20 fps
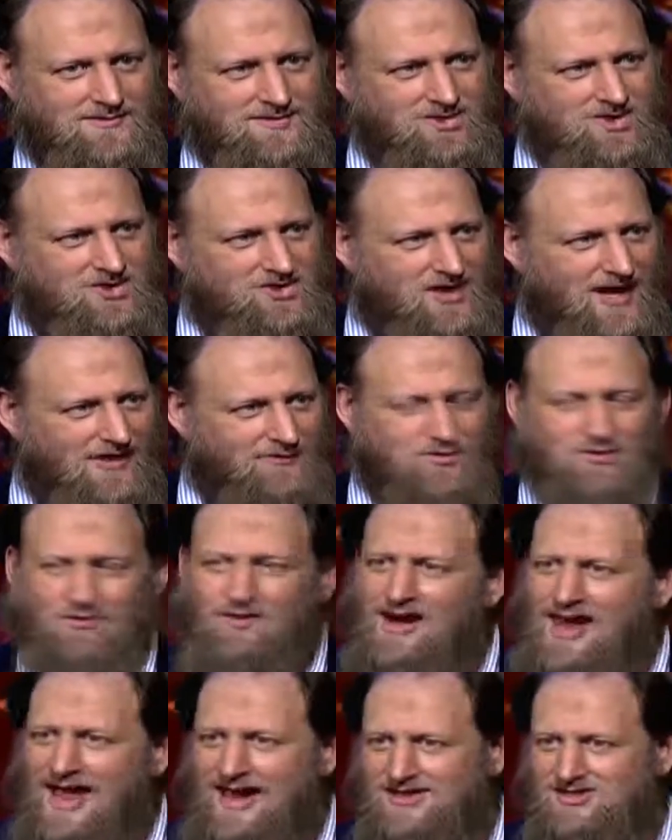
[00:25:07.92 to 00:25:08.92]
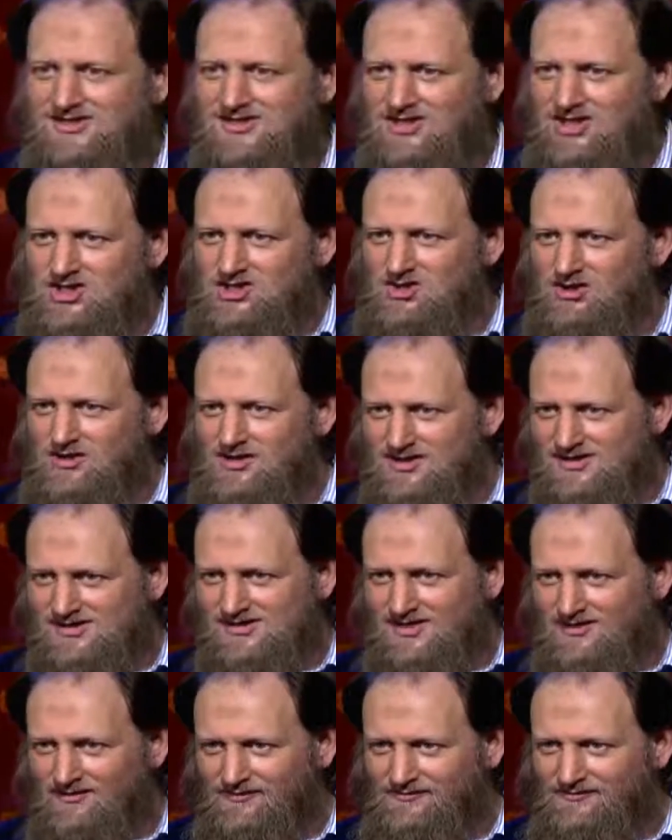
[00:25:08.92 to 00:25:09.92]
It's just you have to relax and enjoy
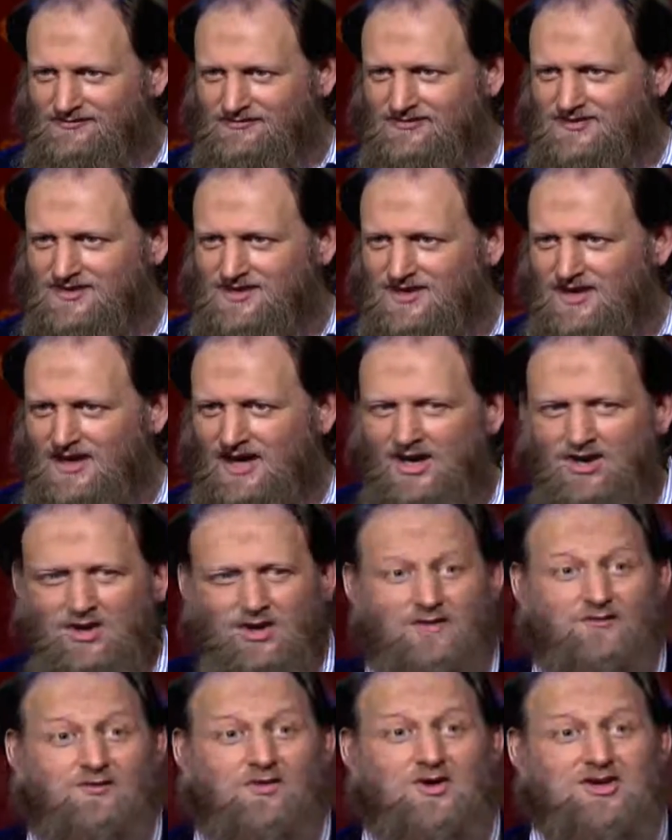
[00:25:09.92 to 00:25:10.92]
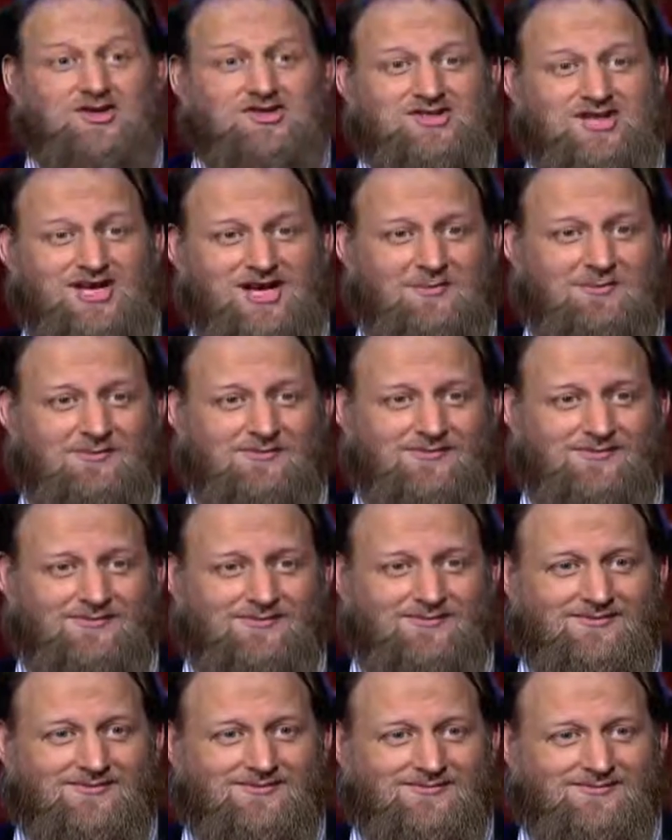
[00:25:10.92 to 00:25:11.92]
yourself and not fall asleep
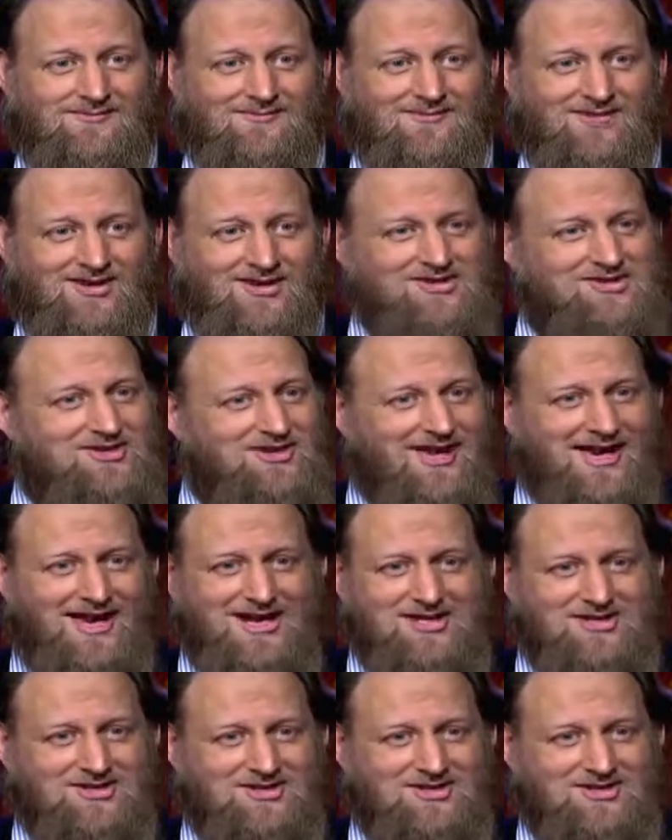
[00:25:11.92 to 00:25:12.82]
because you get in